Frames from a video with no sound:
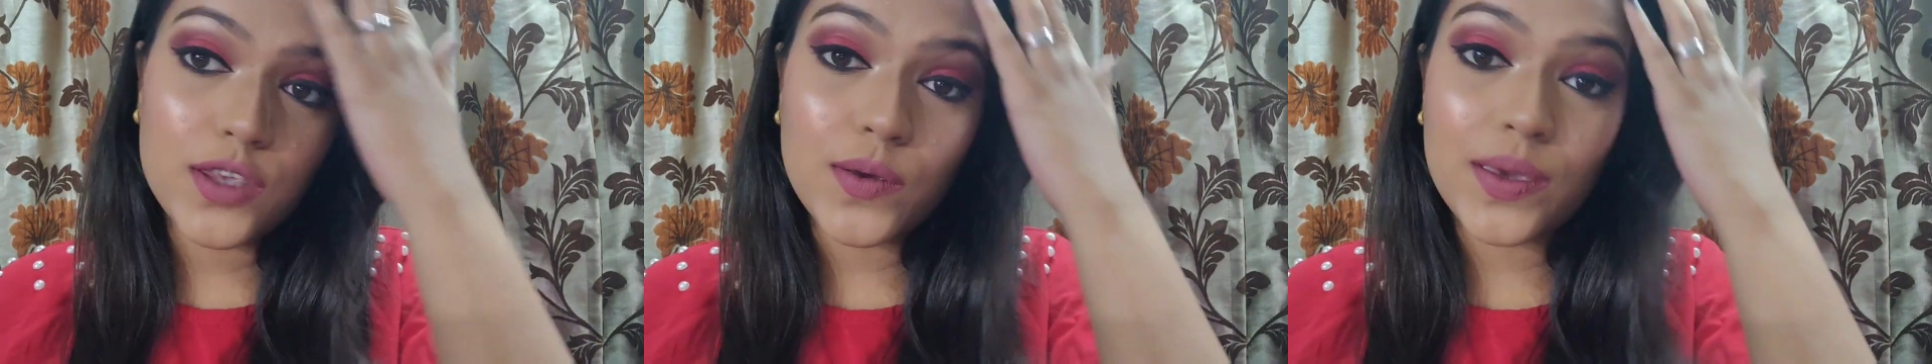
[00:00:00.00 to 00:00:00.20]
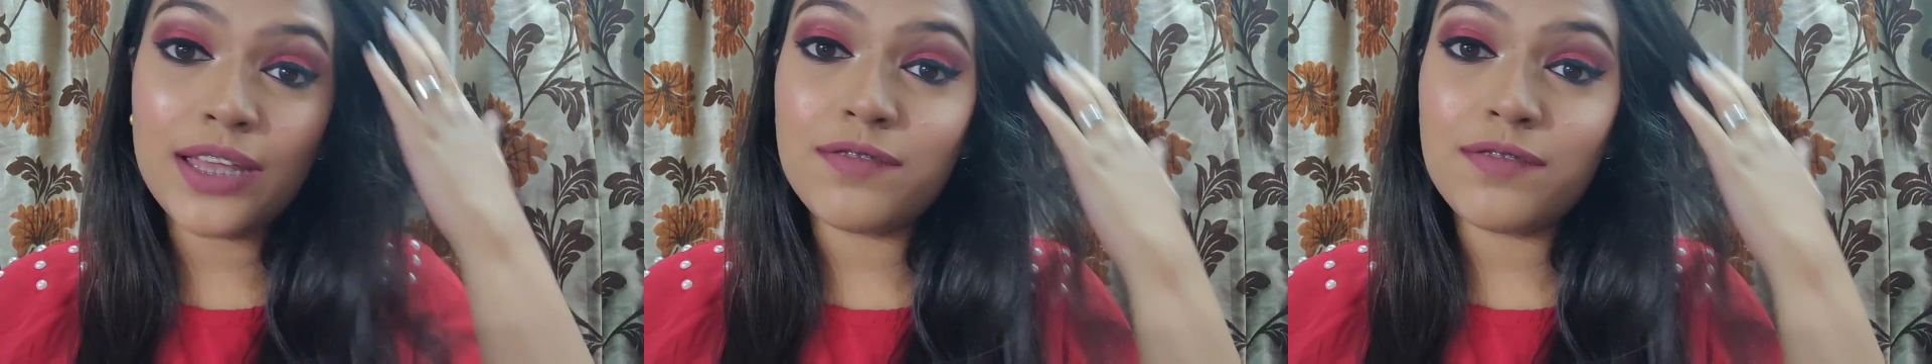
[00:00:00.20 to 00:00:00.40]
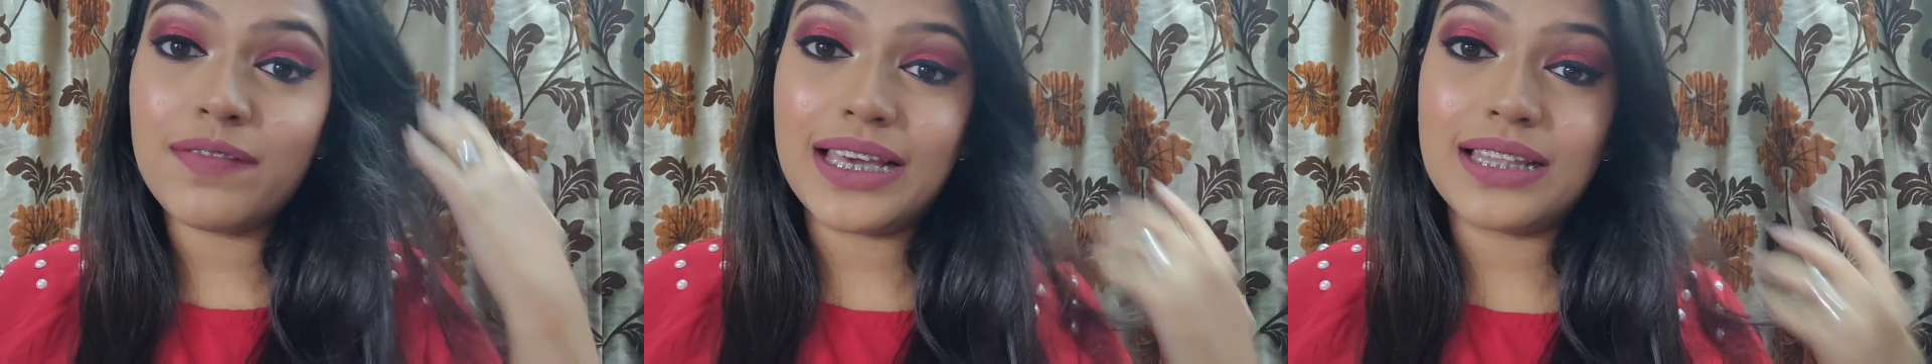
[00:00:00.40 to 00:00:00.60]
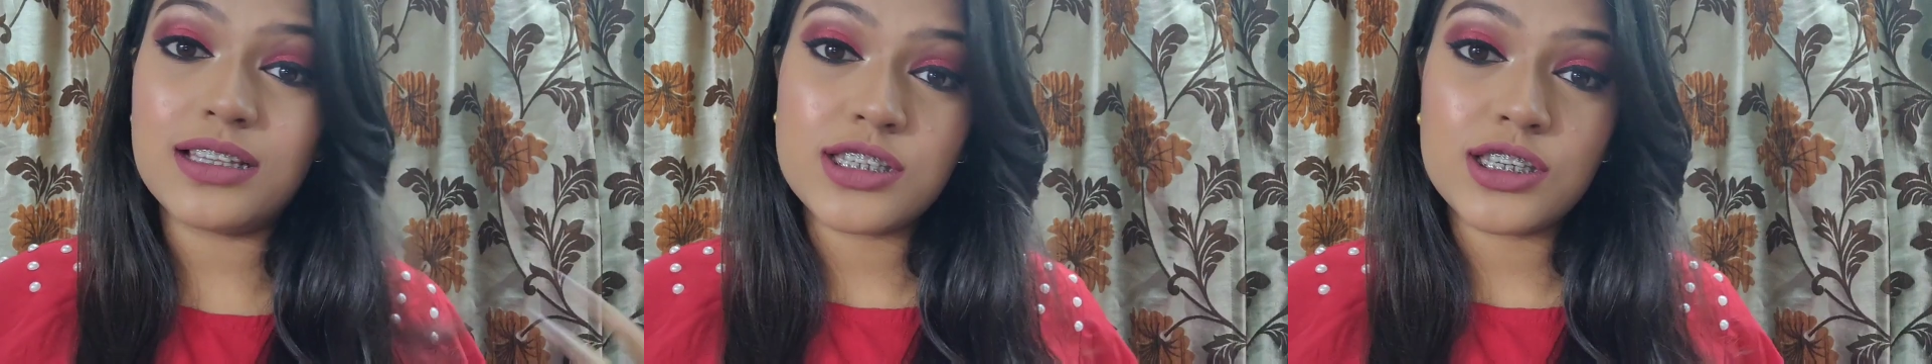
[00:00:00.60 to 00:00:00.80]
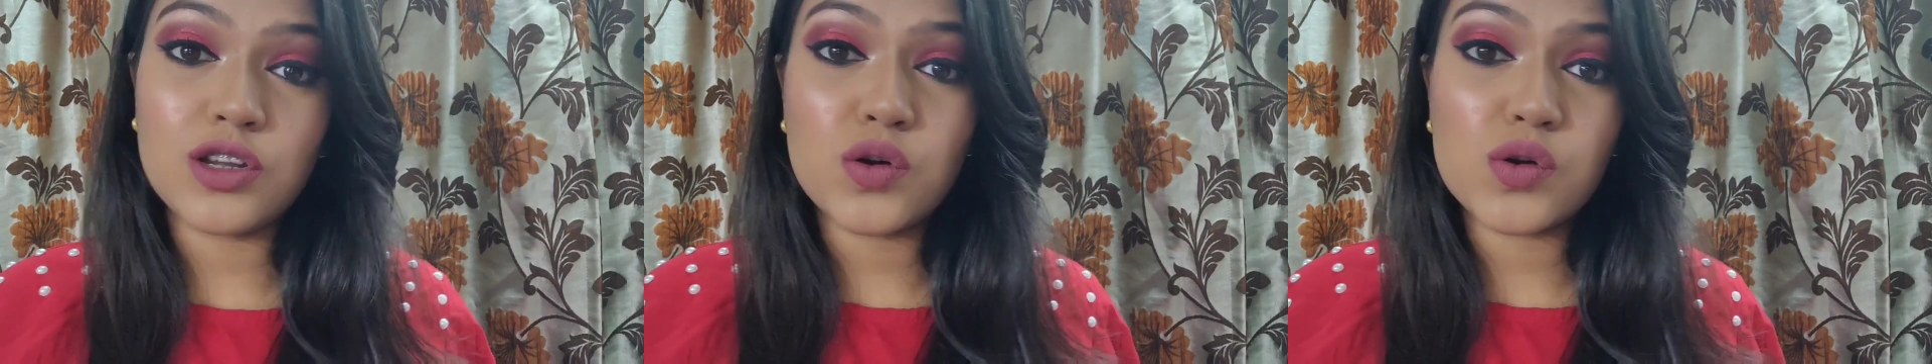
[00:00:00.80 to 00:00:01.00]
You can wear
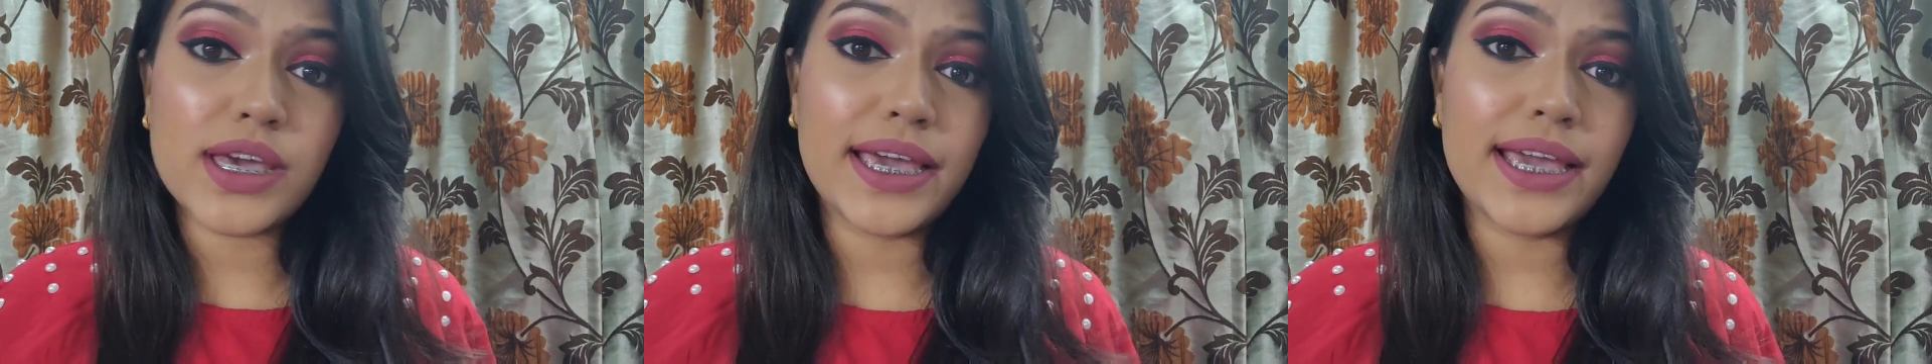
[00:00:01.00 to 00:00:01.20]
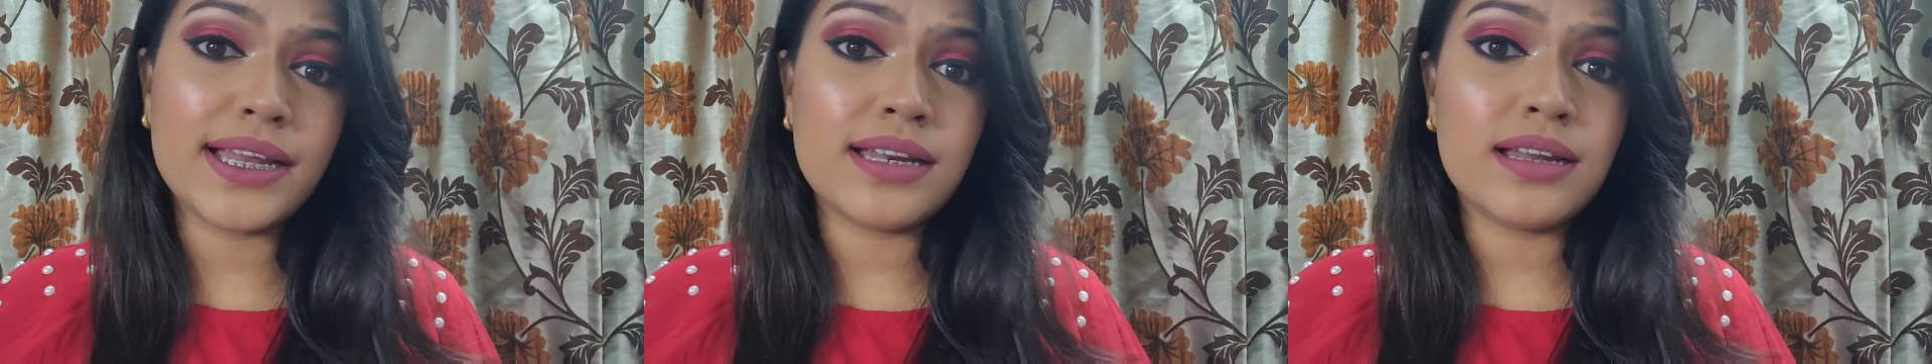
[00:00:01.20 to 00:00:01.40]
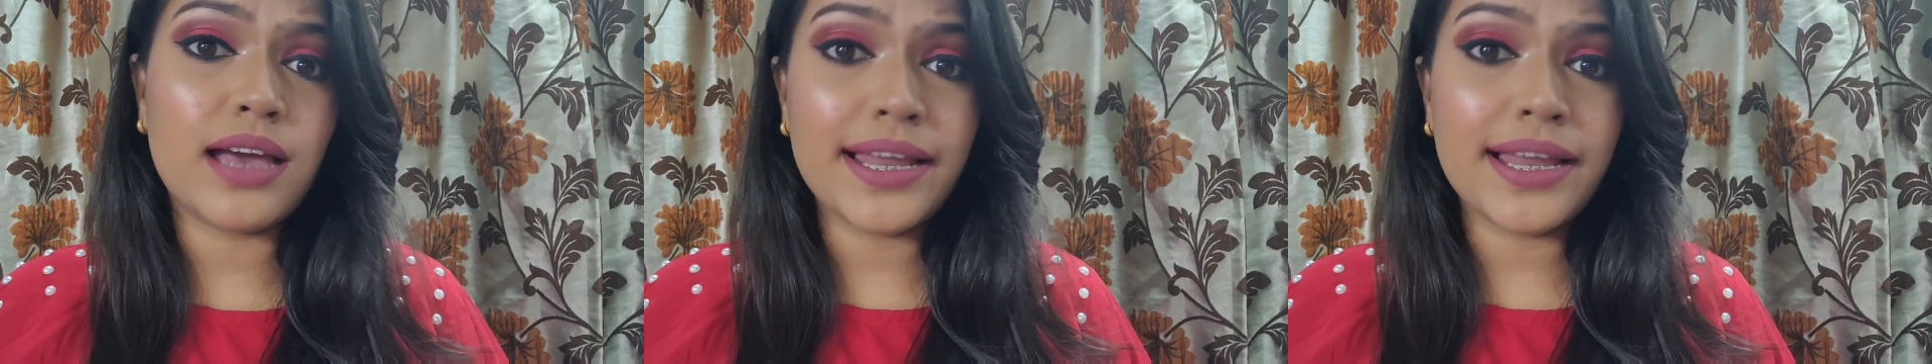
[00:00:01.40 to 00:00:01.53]
this look in